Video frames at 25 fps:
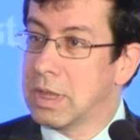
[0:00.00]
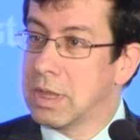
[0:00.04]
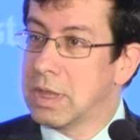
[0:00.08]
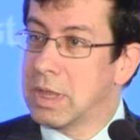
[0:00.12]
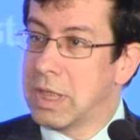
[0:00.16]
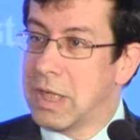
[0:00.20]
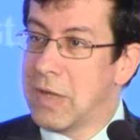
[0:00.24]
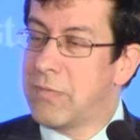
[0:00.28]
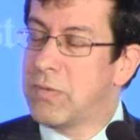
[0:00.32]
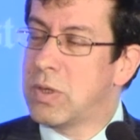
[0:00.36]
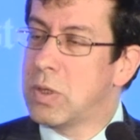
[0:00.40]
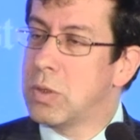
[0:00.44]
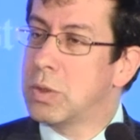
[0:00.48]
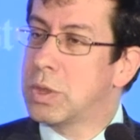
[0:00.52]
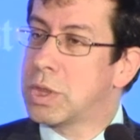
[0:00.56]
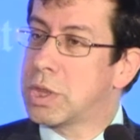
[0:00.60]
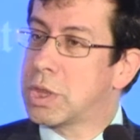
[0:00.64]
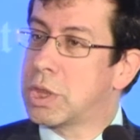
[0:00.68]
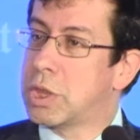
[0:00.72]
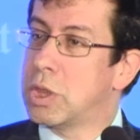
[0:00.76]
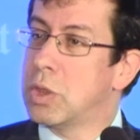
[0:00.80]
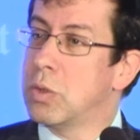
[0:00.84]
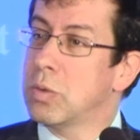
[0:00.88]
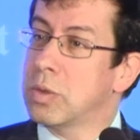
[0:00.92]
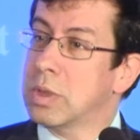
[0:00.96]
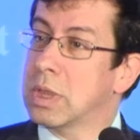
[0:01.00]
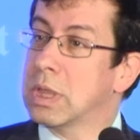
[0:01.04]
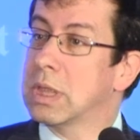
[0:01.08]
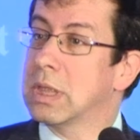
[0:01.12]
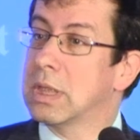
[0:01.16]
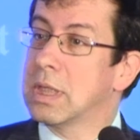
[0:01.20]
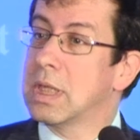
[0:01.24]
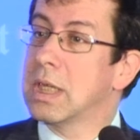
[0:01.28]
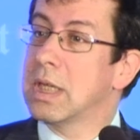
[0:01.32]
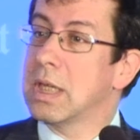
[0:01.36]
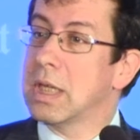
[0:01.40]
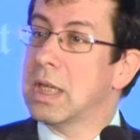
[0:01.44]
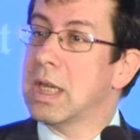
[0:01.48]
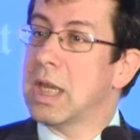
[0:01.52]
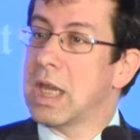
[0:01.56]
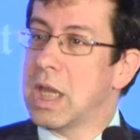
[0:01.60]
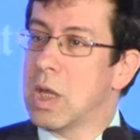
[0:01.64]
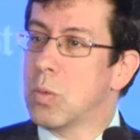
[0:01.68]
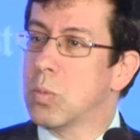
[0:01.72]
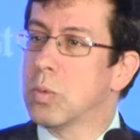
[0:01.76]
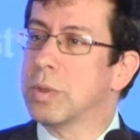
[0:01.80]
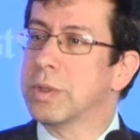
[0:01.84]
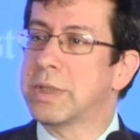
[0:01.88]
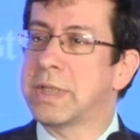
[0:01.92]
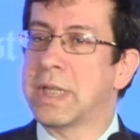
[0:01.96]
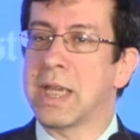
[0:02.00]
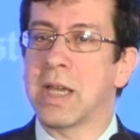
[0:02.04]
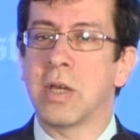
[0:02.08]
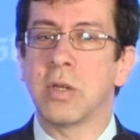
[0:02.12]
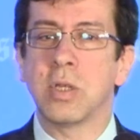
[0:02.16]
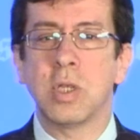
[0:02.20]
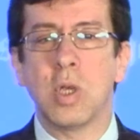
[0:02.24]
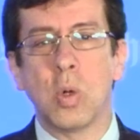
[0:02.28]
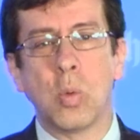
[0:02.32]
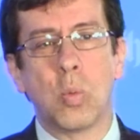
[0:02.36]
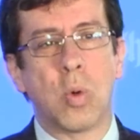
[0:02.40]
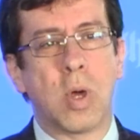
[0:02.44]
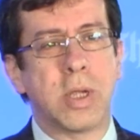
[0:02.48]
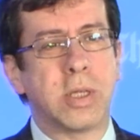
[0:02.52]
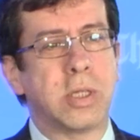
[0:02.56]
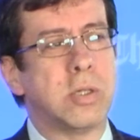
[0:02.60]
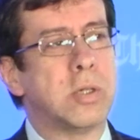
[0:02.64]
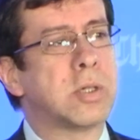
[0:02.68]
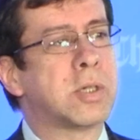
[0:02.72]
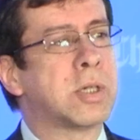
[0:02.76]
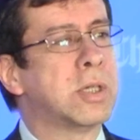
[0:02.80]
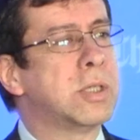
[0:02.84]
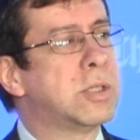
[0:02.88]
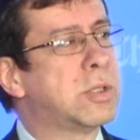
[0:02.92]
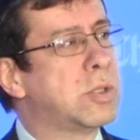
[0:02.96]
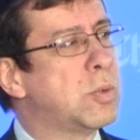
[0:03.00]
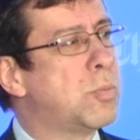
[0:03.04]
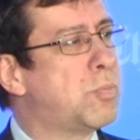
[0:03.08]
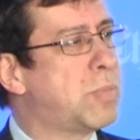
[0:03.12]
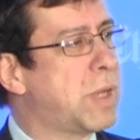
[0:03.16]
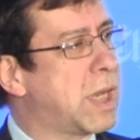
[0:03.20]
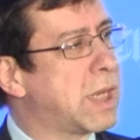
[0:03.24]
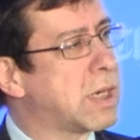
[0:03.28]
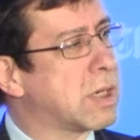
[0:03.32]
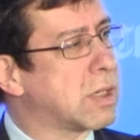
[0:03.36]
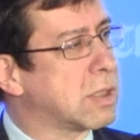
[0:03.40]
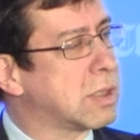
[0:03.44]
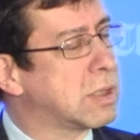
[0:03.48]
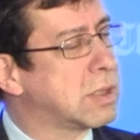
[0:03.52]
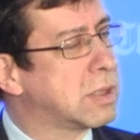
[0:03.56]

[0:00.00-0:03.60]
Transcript: If you shoot, it will tell you what you could do better.